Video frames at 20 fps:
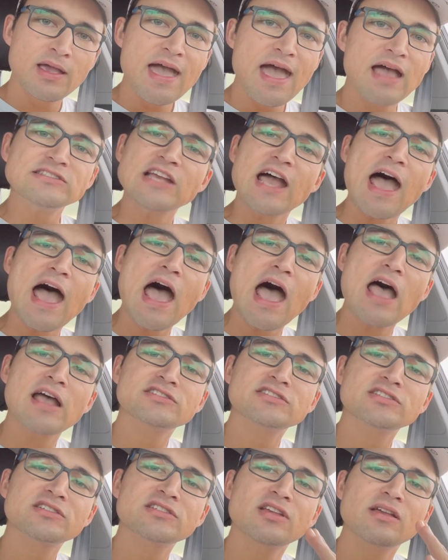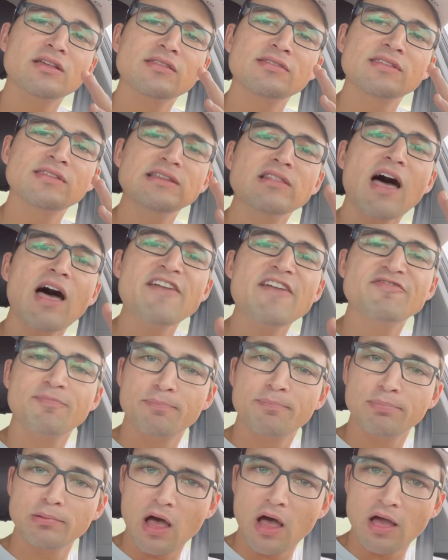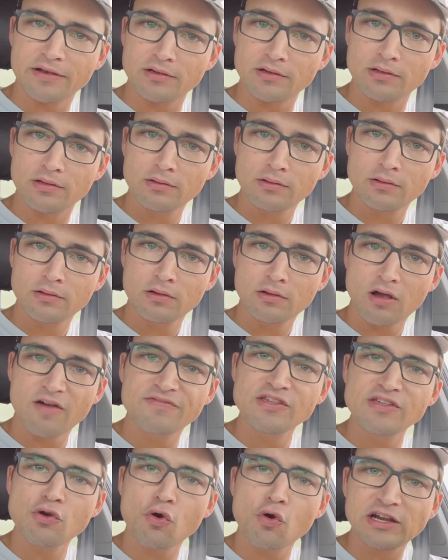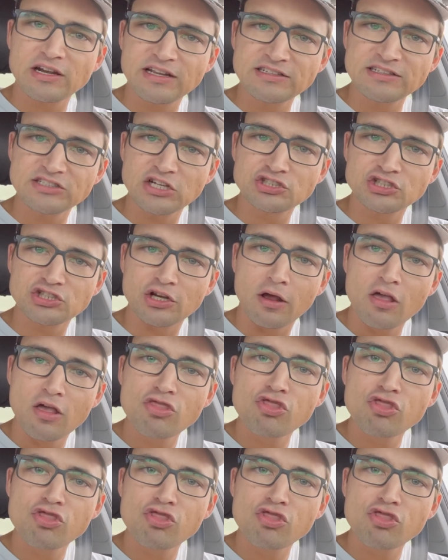has asked the lifeblood of the organization,